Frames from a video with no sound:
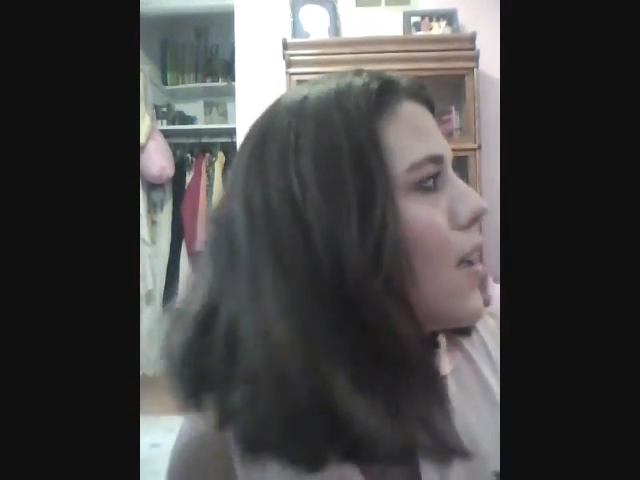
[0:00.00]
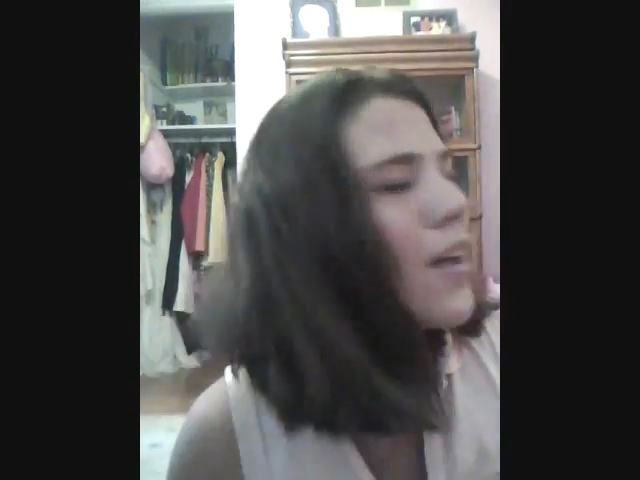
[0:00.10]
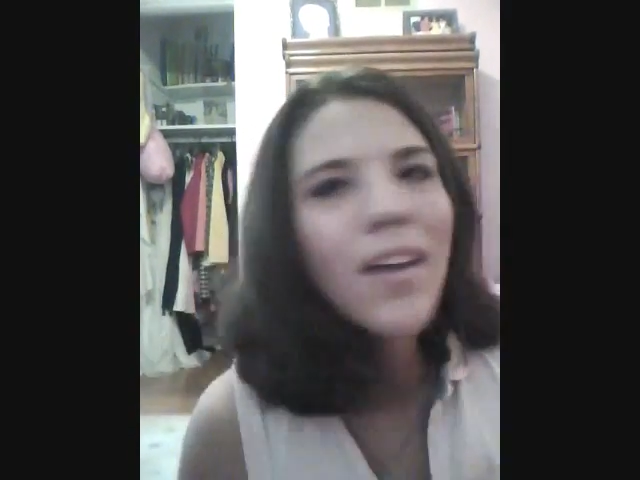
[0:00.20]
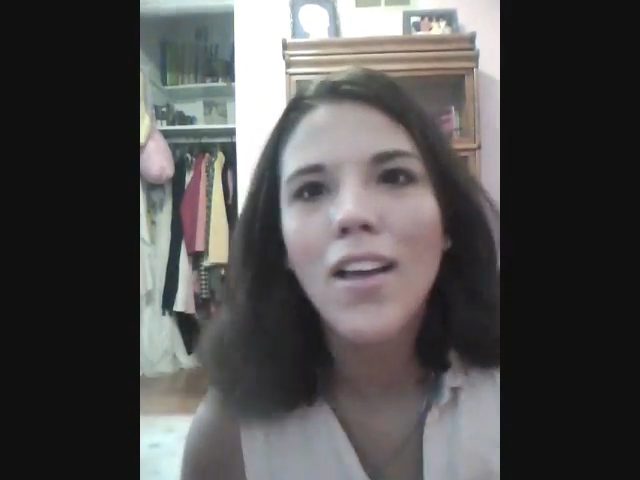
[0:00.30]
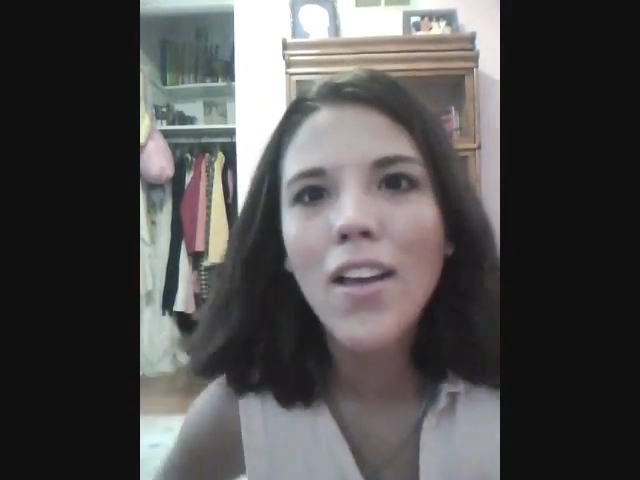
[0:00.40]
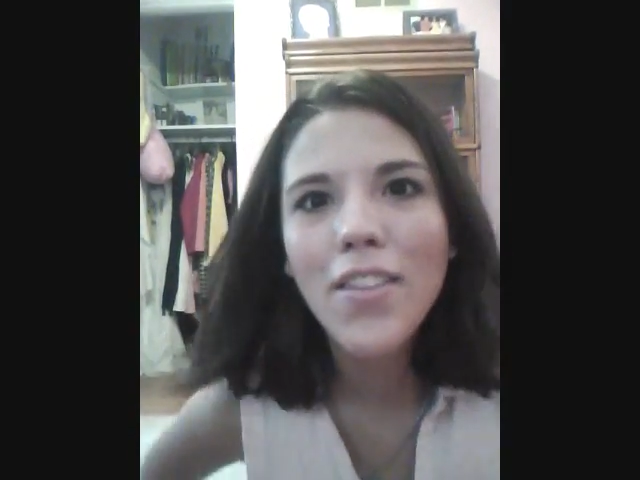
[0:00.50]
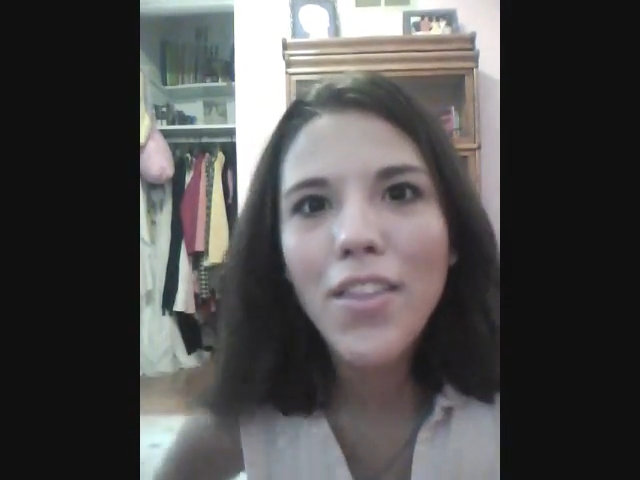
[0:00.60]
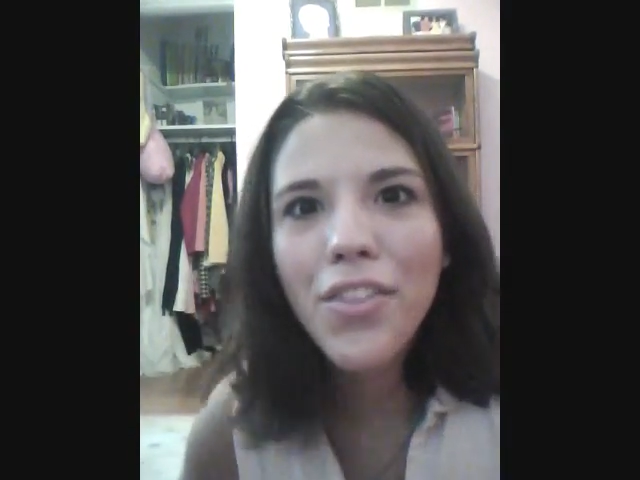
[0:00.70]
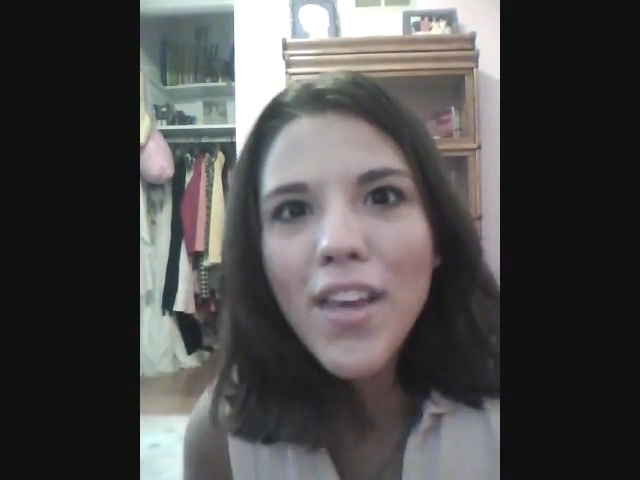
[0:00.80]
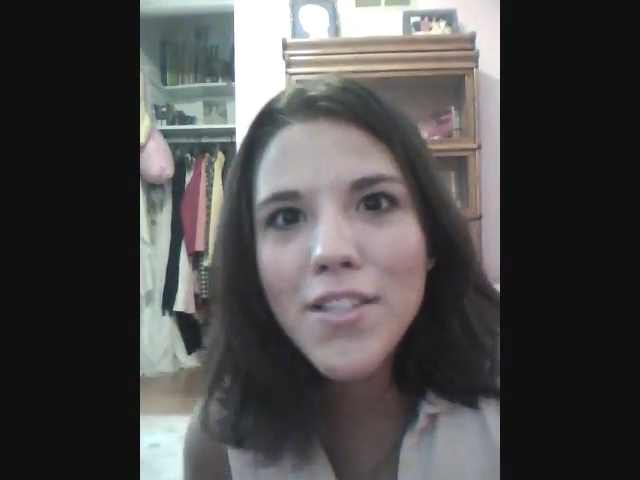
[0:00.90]
The
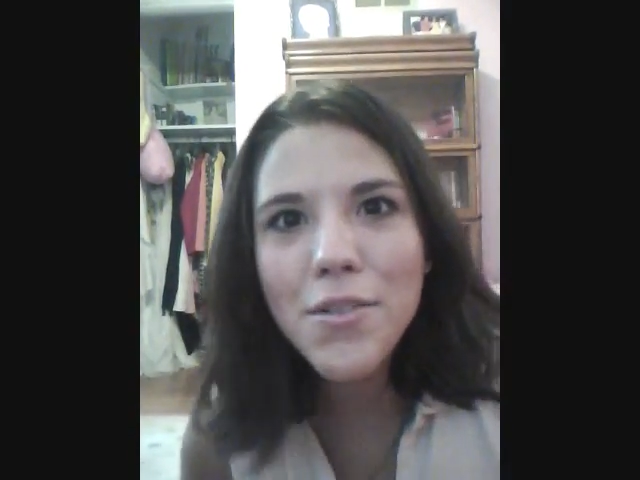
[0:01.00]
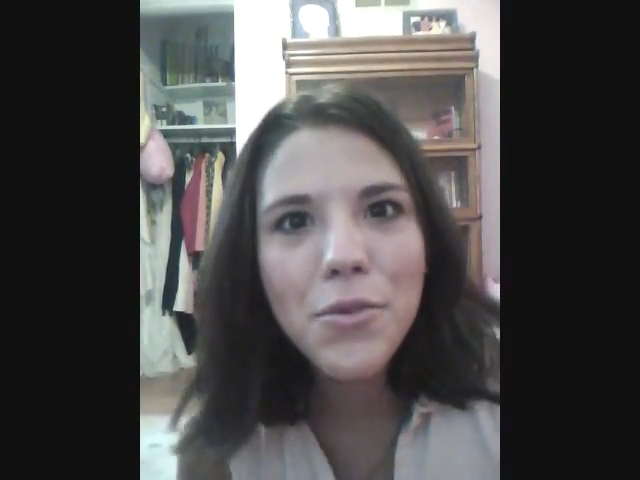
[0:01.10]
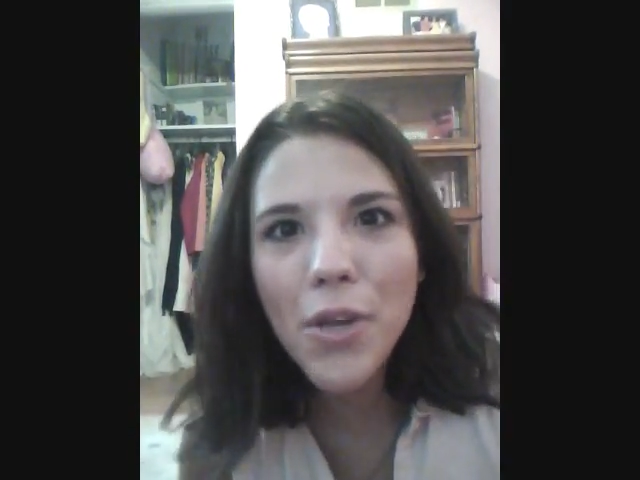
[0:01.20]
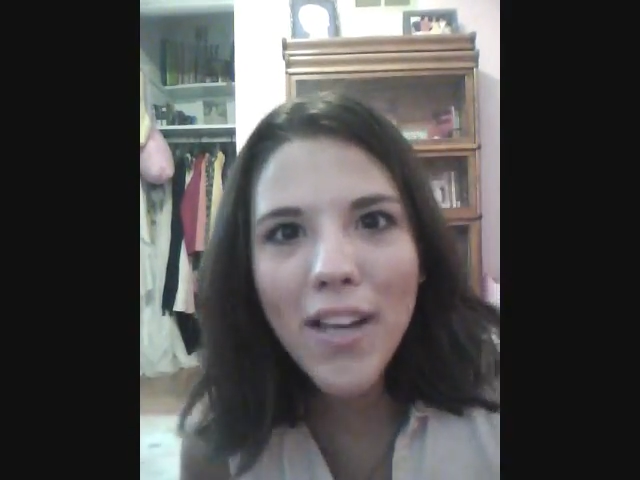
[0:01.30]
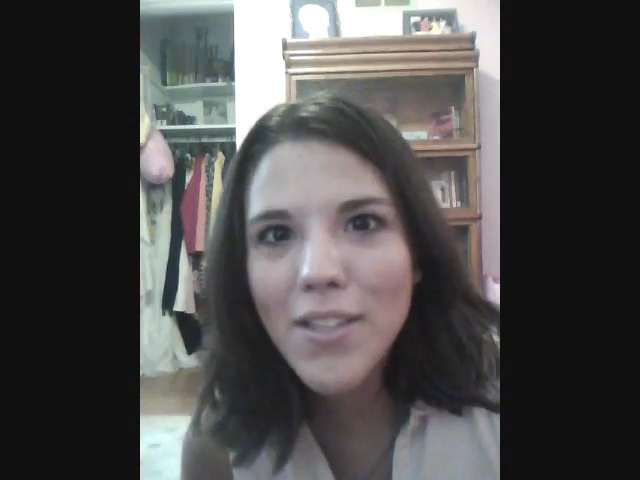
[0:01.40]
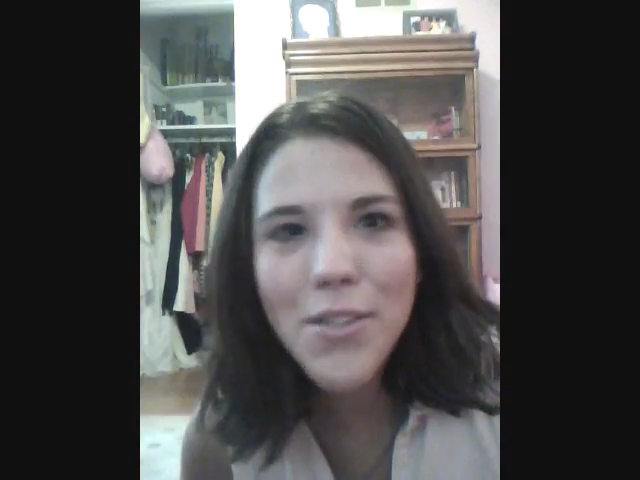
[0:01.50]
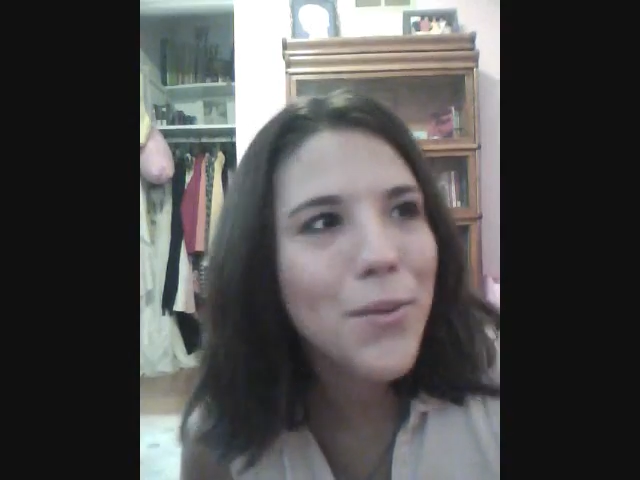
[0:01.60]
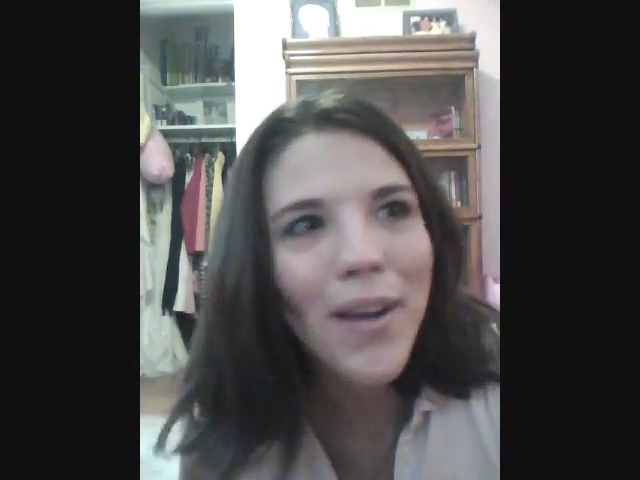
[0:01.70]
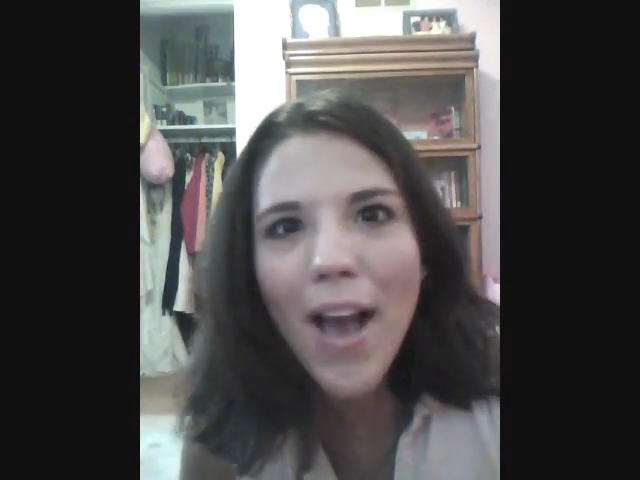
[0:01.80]
things you try to do in